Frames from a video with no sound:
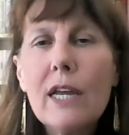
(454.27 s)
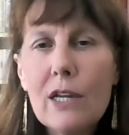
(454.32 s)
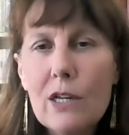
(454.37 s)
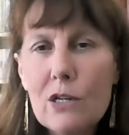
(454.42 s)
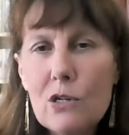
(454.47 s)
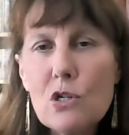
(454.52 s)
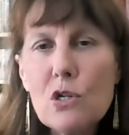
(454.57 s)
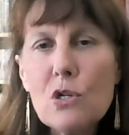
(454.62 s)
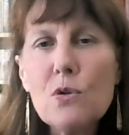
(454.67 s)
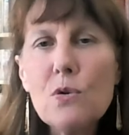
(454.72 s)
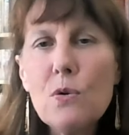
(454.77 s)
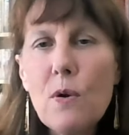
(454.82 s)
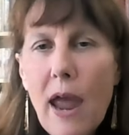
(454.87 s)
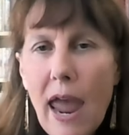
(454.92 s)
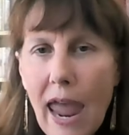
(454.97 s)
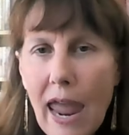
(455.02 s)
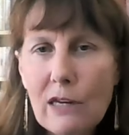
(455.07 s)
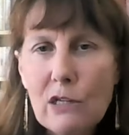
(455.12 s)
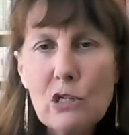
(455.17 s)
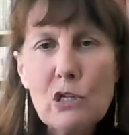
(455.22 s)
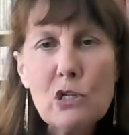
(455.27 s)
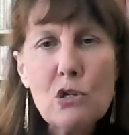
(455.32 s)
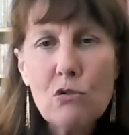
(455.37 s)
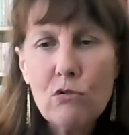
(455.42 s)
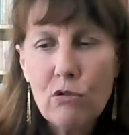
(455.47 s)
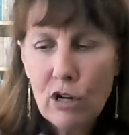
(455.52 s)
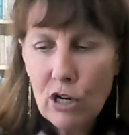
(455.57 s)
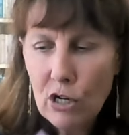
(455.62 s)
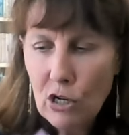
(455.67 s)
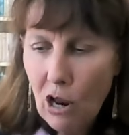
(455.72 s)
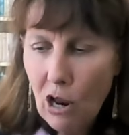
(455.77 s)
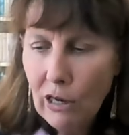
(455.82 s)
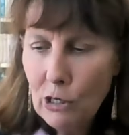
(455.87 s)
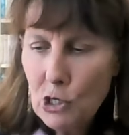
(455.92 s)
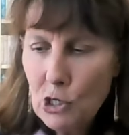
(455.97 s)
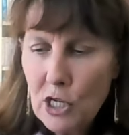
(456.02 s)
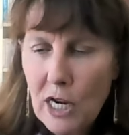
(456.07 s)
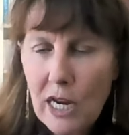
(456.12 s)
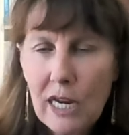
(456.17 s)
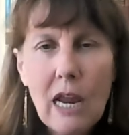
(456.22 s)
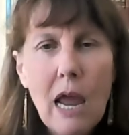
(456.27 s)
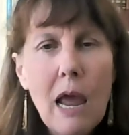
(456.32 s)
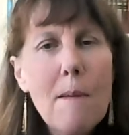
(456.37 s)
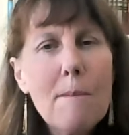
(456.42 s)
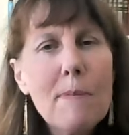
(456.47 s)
into Anne's chronology.